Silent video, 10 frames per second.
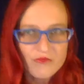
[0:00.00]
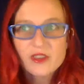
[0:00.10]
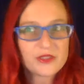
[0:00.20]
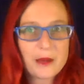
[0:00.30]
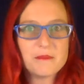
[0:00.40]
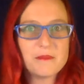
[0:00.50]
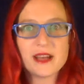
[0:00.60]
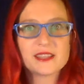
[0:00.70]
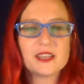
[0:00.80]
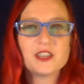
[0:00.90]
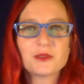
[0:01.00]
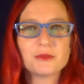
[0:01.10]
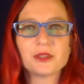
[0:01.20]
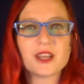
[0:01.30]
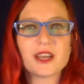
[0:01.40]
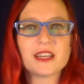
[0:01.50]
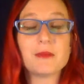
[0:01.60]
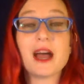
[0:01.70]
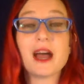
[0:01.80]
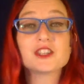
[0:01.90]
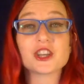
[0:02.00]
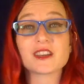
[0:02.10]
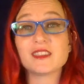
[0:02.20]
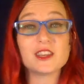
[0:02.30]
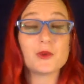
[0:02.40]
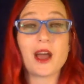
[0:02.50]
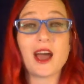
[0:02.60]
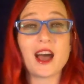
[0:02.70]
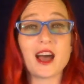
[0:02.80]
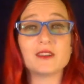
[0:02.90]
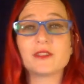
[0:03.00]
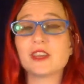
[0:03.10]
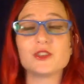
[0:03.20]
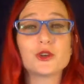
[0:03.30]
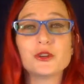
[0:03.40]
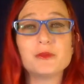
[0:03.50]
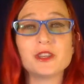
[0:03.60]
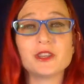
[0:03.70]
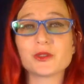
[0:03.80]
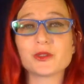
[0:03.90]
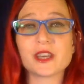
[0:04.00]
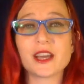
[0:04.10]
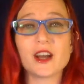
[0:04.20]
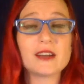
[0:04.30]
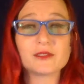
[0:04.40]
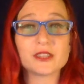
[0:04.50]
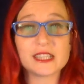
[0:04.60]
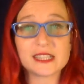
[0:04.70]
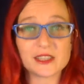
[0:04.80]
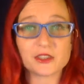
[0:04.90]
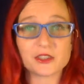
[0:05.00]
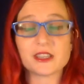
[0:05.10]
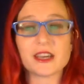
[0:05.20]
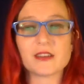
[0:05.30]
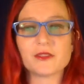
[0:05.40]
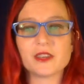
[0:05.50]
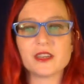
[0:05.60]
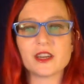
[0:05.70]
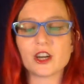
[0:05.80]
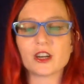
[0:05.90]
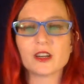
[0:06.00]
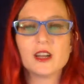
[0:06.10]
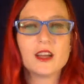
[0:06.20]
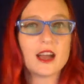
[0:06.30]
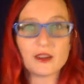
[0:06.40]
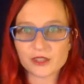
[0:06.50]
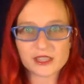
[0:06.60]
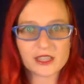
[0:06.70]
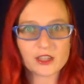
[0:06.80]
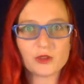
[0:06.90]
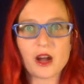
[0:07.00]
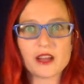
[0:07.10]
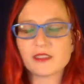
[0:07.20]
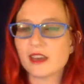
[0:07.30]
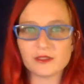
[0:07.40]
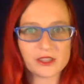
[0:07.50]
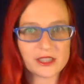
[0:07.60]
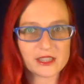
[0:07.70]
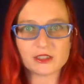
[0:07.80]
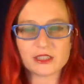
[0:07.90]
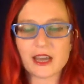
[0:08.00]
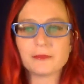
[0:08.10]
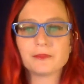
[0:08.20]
That messy, bloody magic that you have, that you could be using every single day of the year, every single month, every single day.